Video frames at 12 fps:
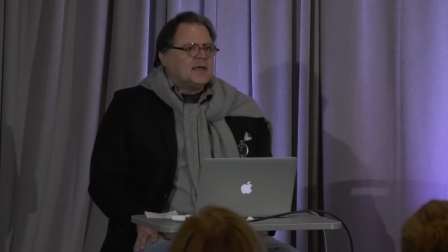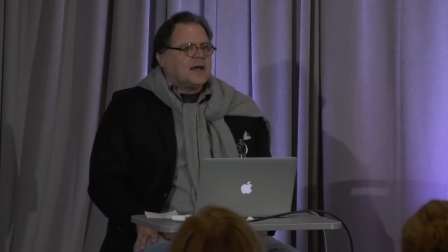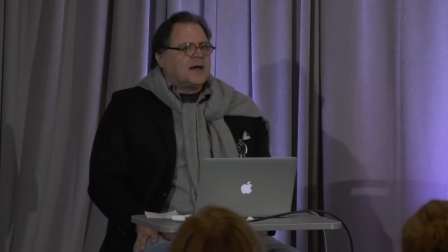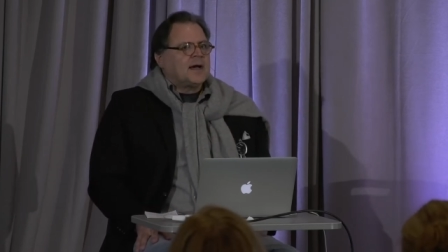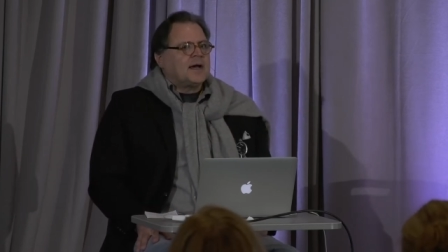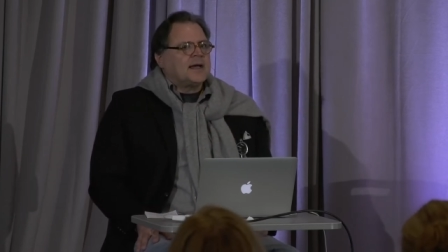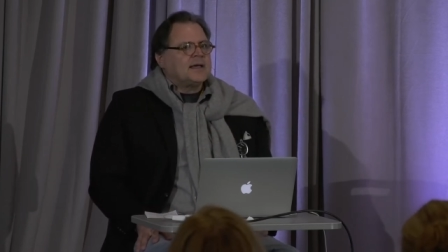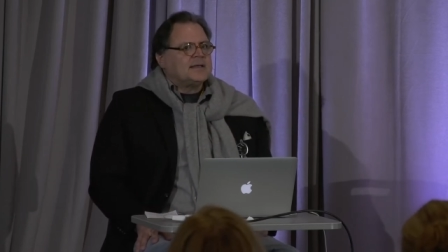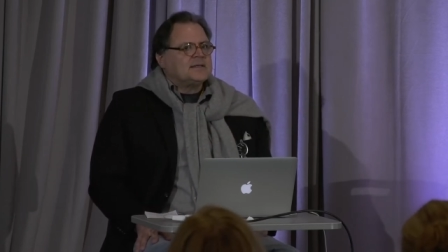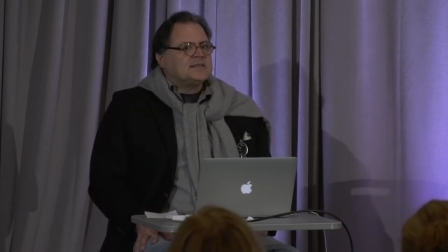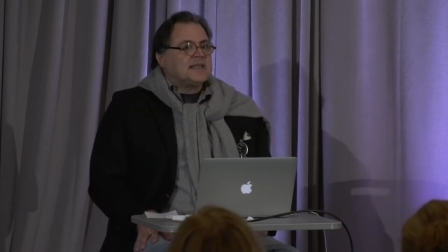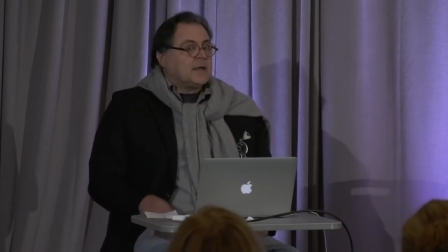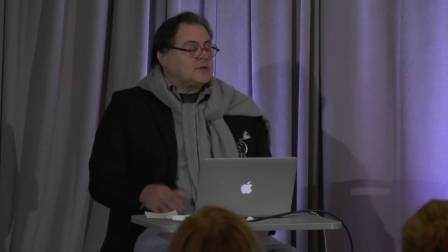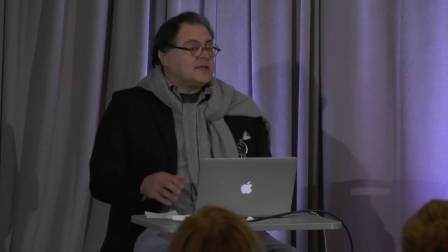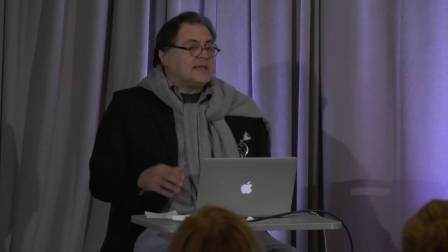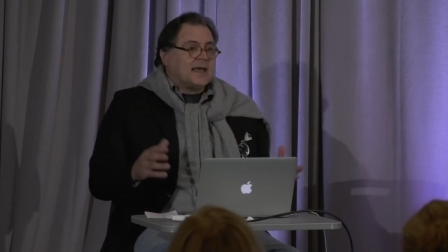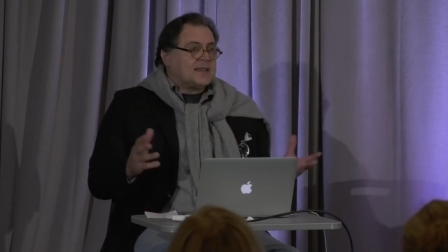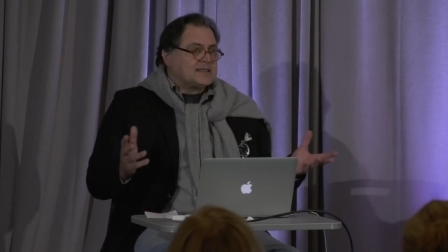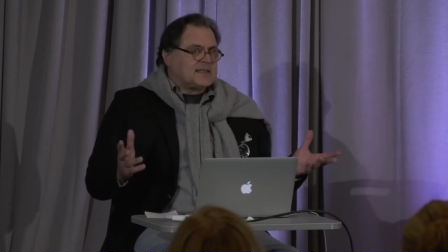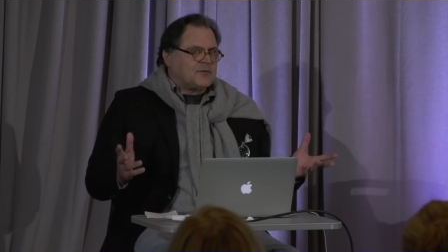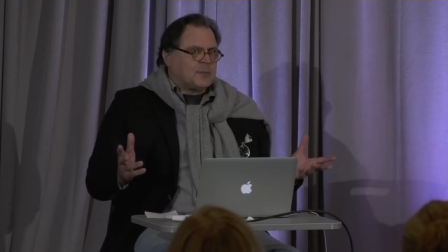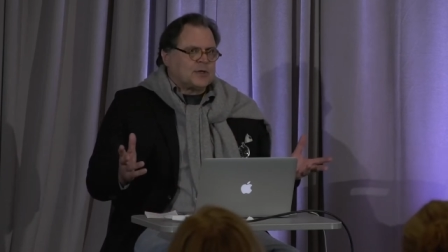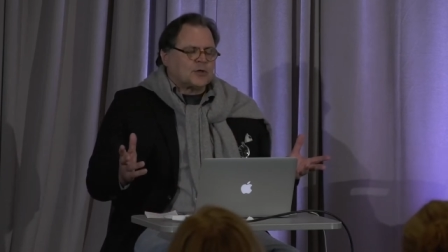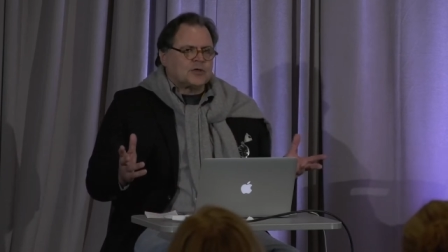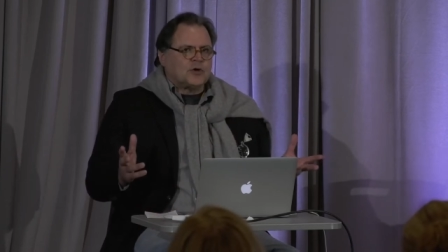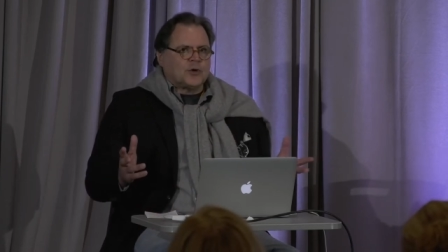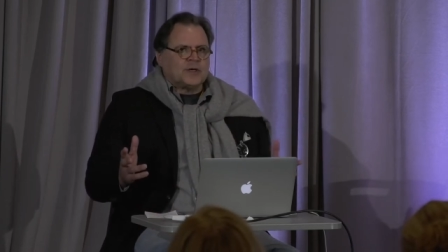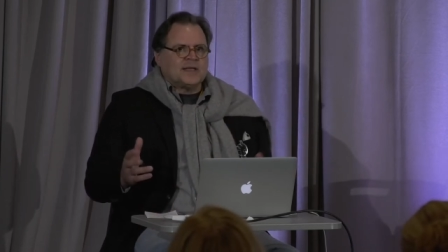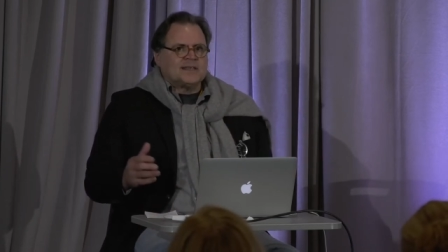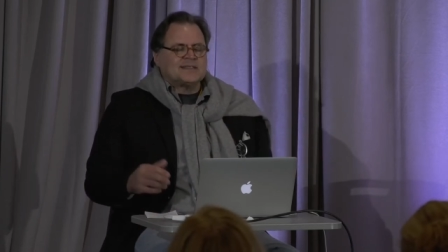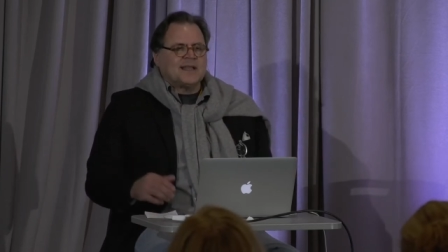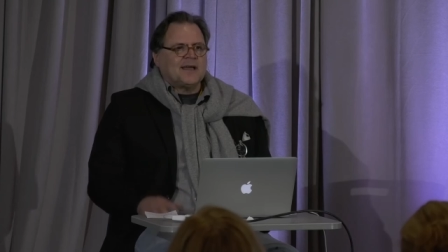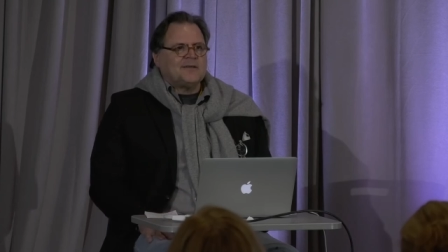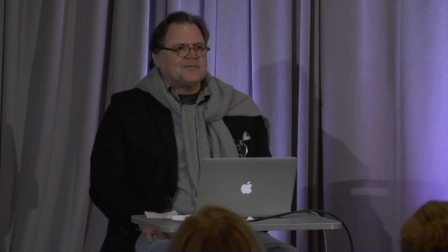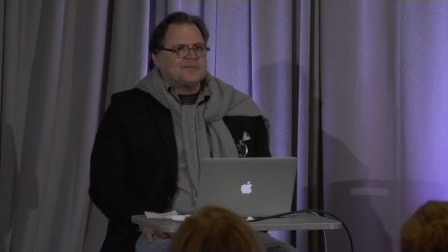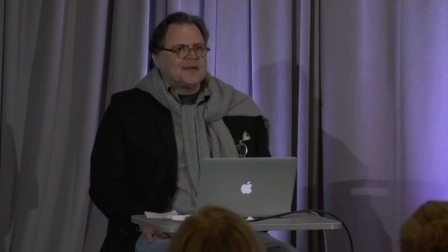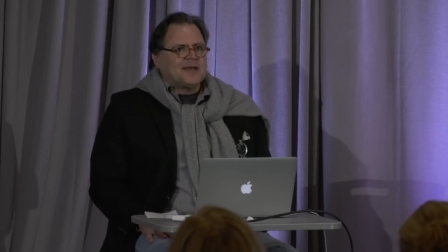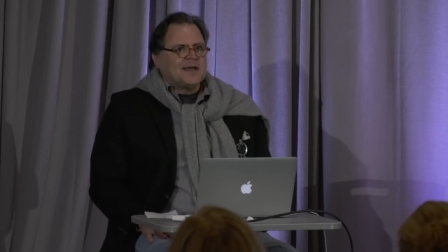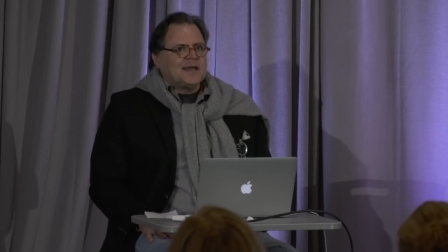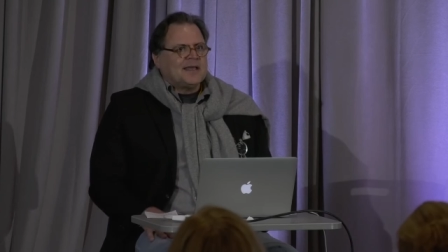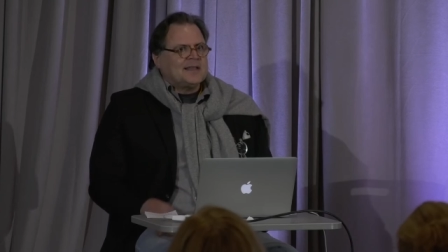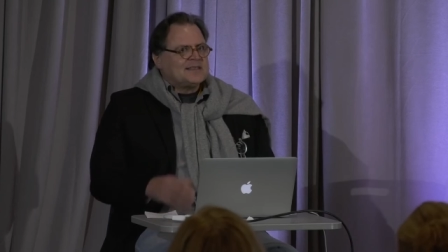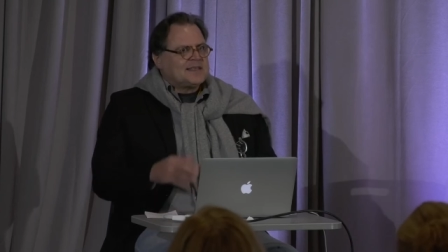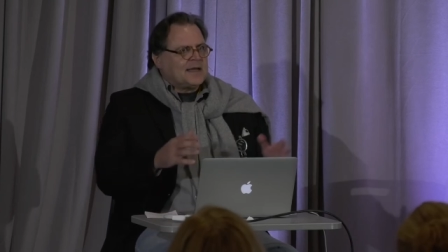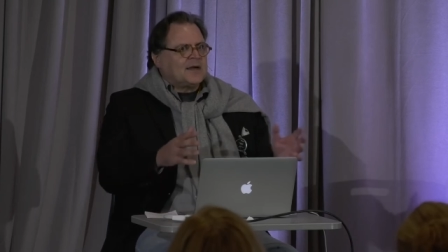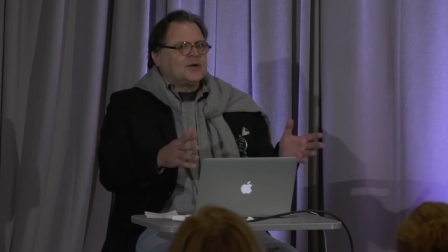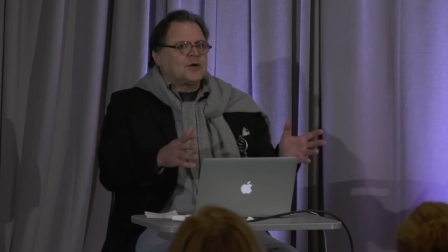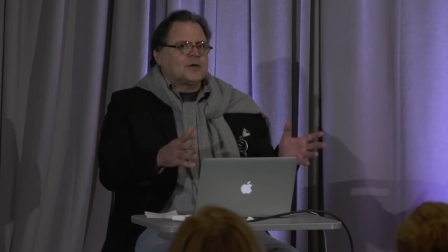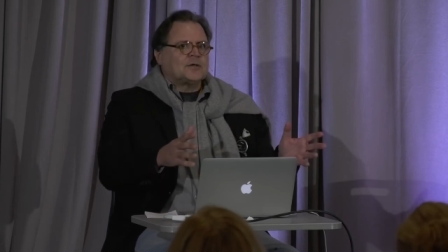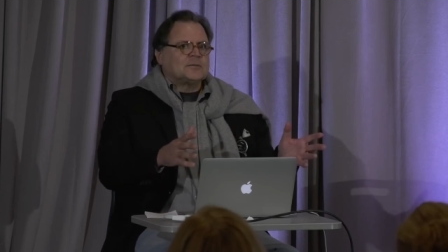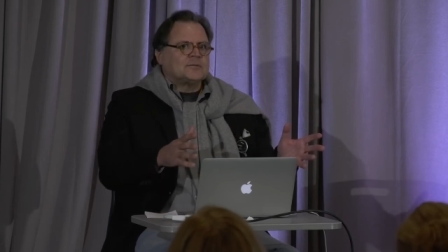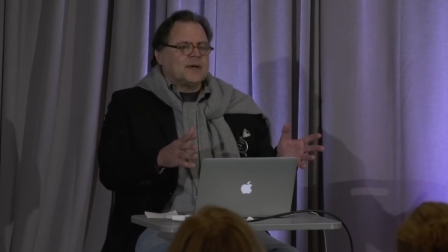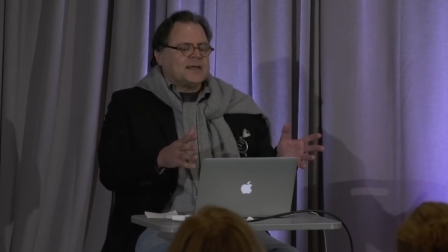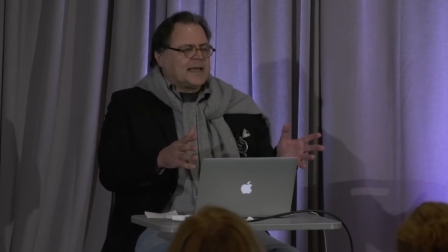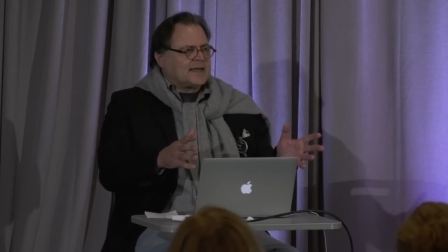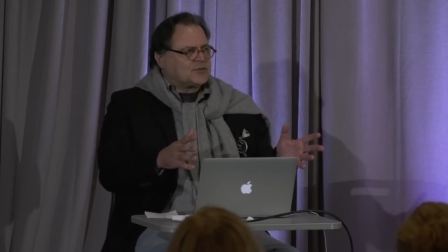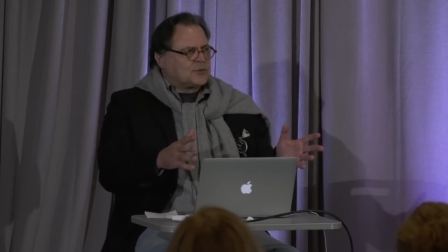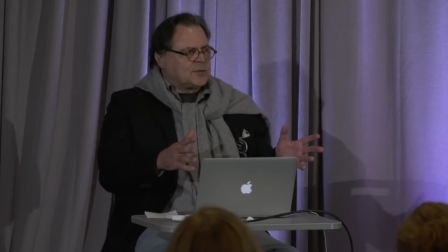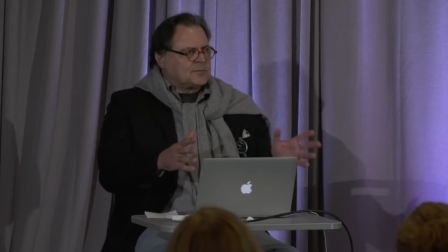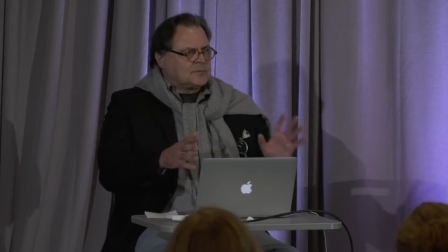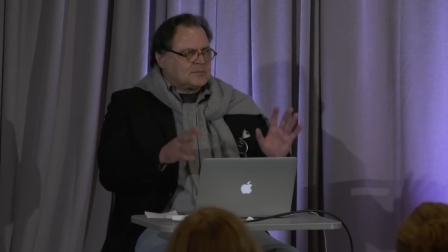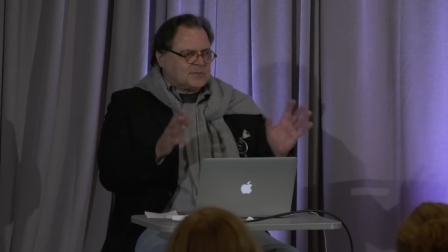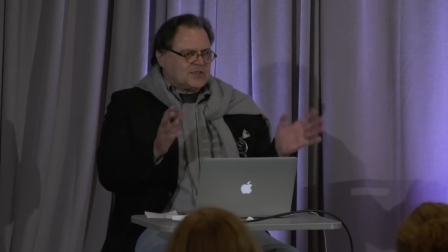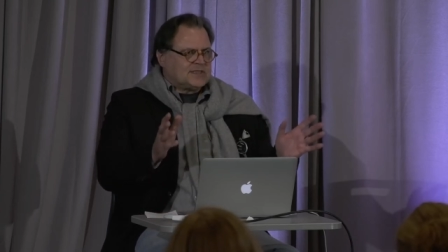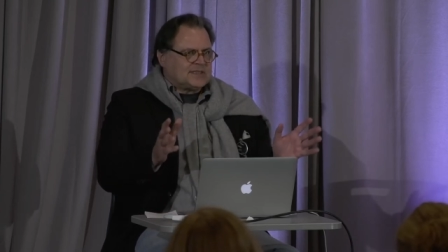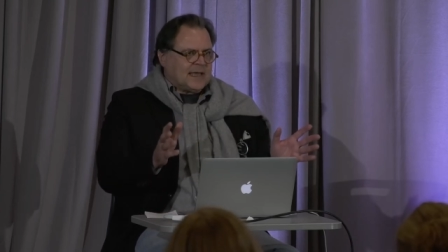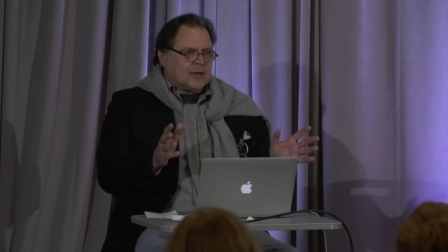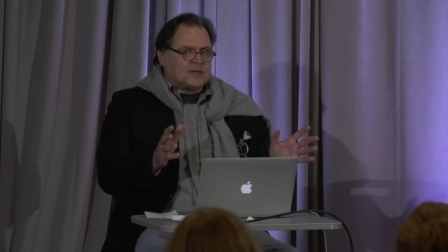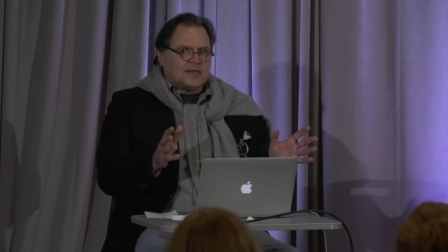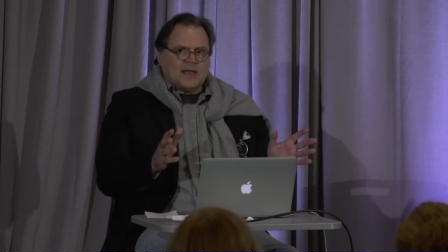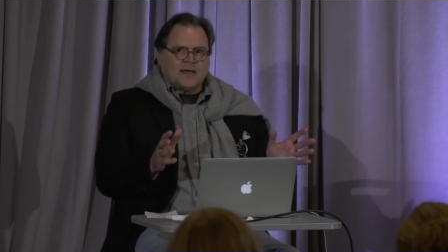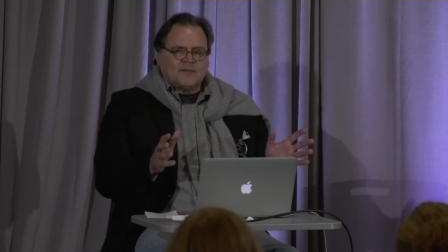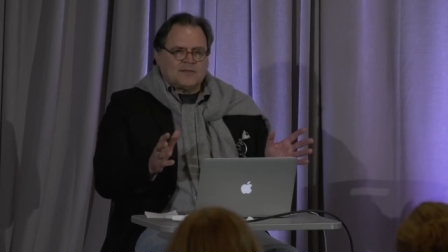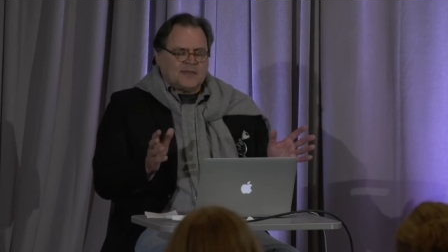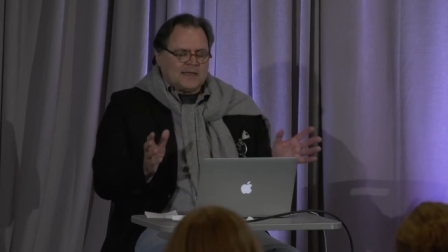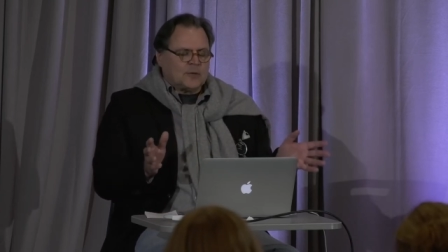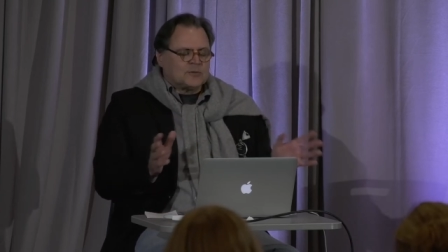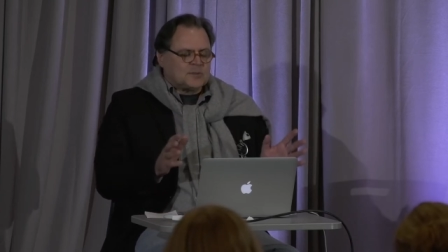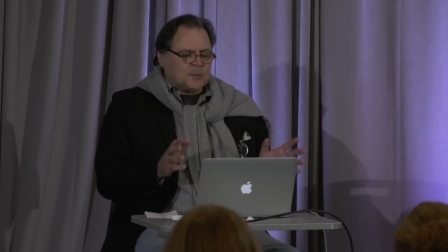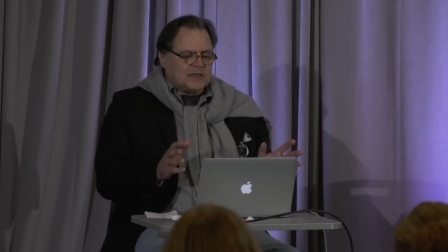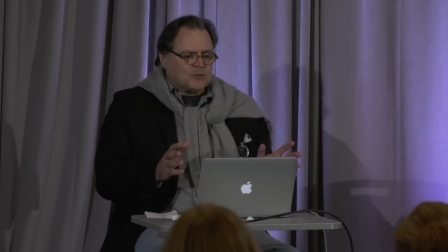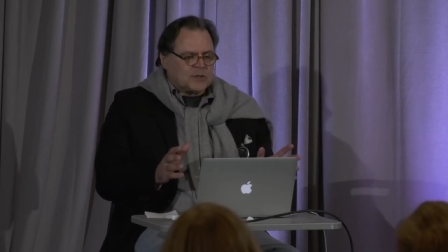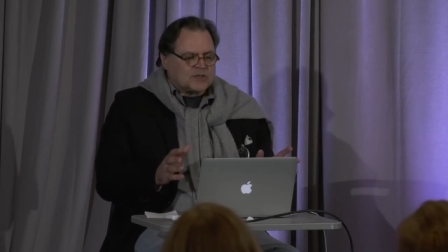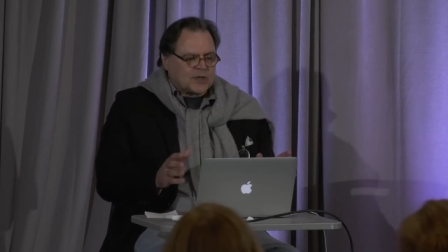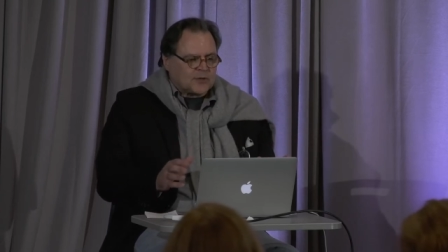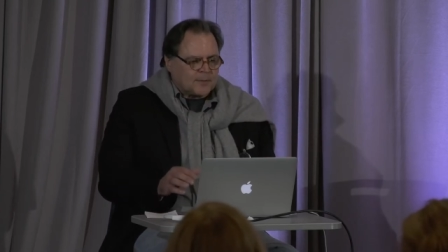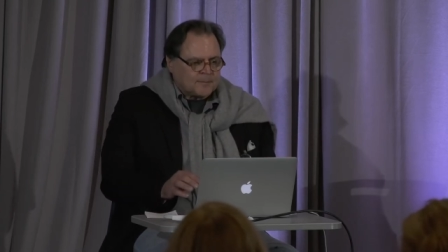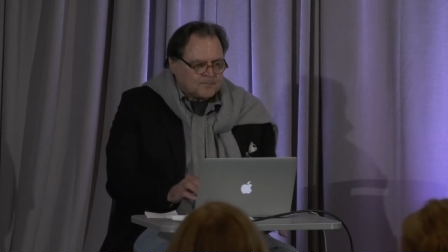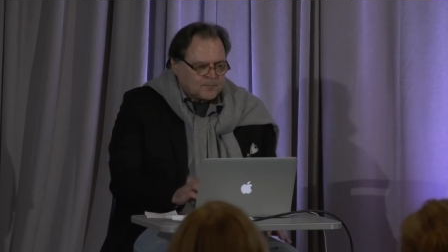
Uh, scared to death, has never been on a gurney in his life. And there's a young girl right next to him. She's scared to death. They don't speak to each other.